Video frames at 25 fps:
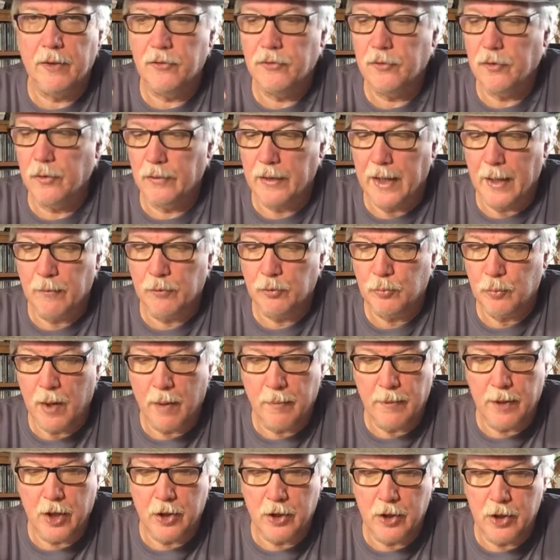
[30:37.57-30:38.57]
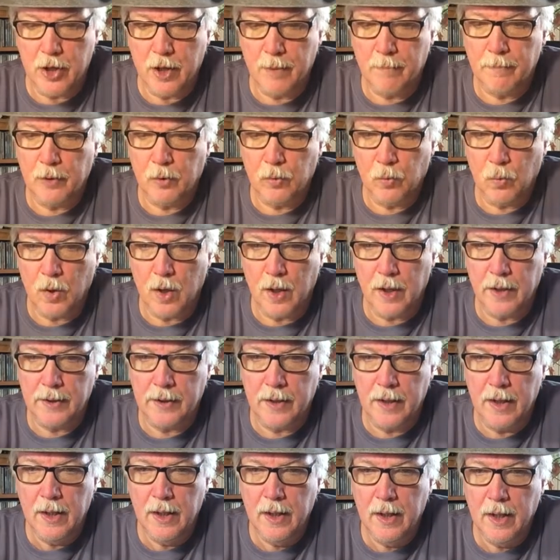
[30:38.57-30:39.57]
So that was probably our number
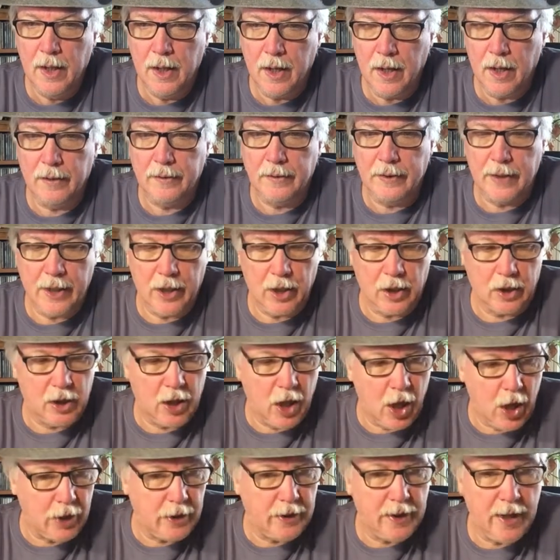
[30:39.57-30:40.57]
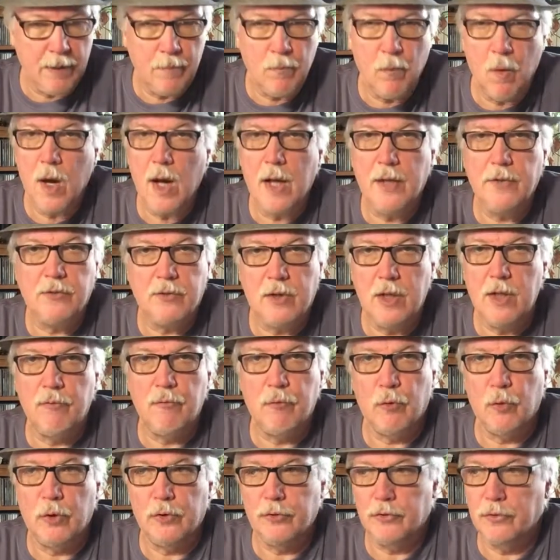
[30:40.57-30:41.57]
one there. Card game wise,
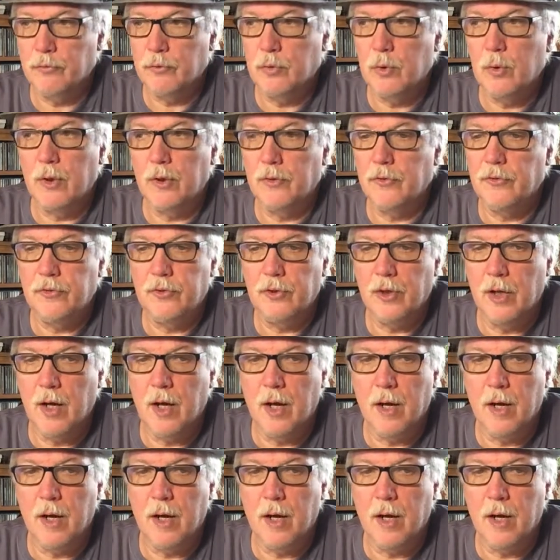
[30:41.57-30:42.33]
Keyforge, of course.